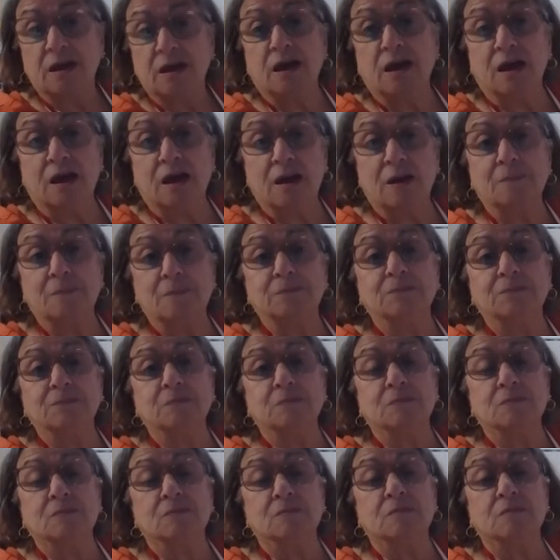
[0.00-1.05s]
Um,
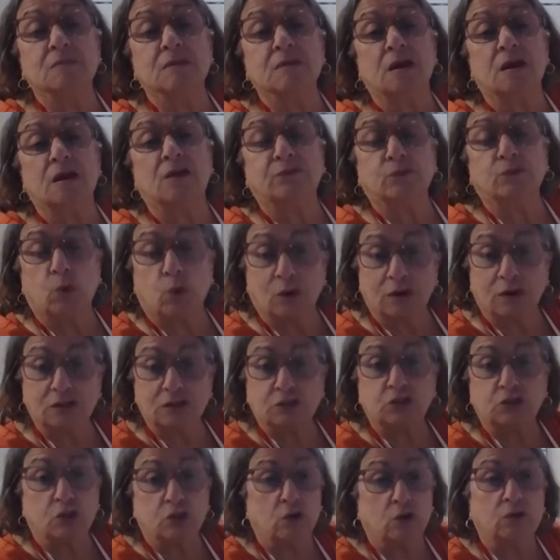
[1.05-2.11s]
of course,
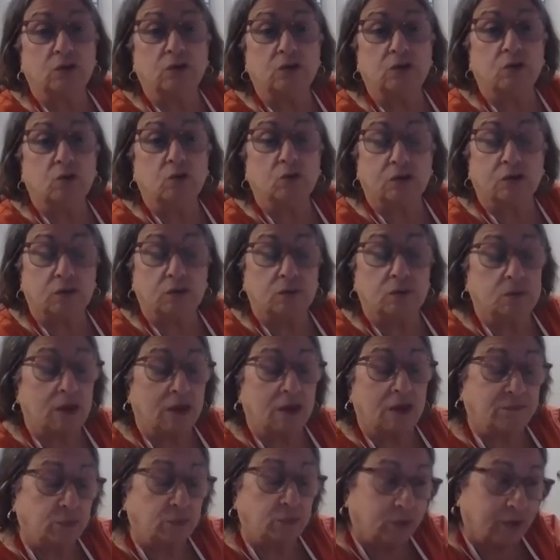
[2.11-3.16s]
you
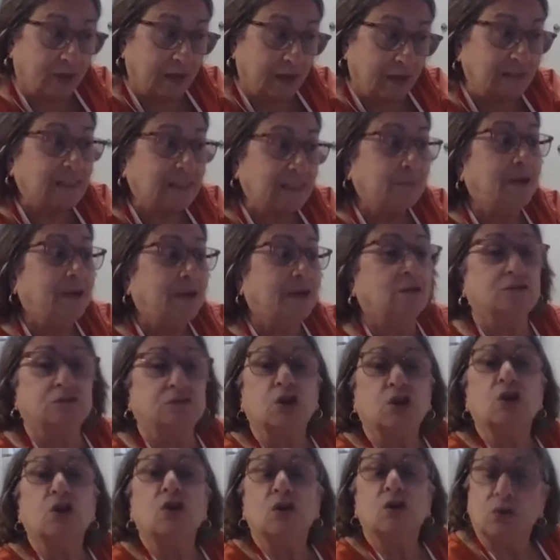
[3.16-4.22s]
if you can tomatoes,
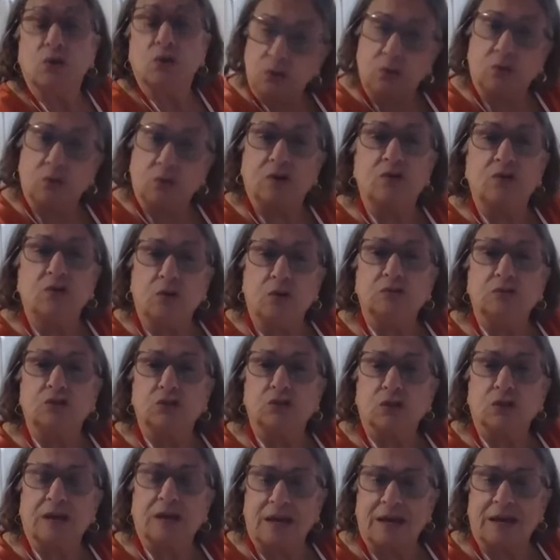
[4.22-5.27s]
you can use
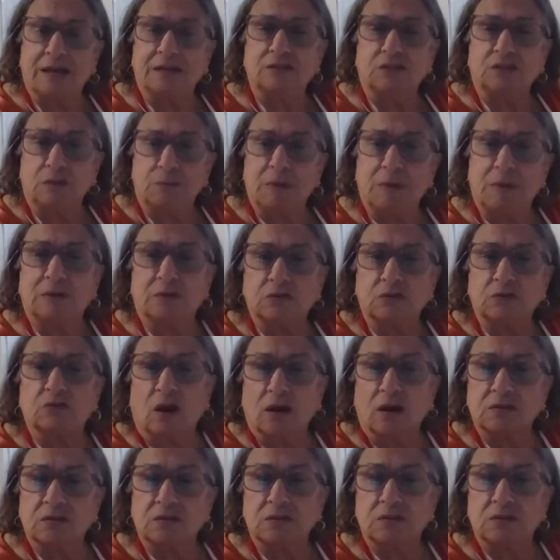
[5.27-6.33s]
your canned tomato
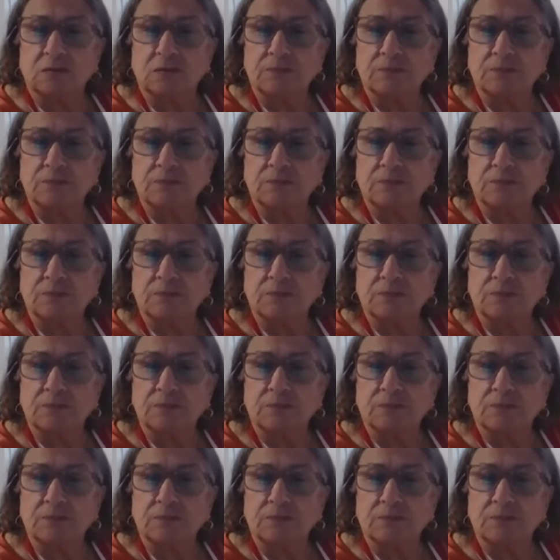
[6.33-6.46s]
sauce.